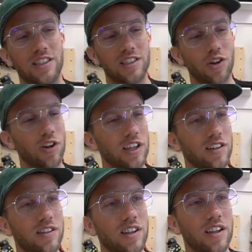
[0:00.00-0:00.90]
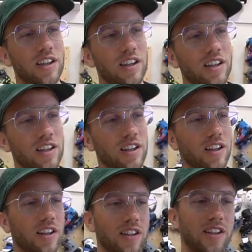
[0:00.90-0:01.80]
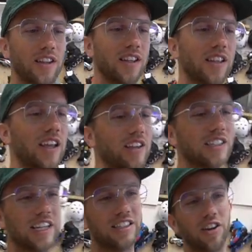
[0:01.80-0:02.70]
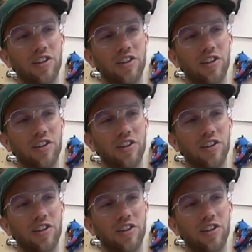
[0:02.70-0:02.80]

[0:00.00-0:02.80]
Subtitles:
it's solid. Yeah, it's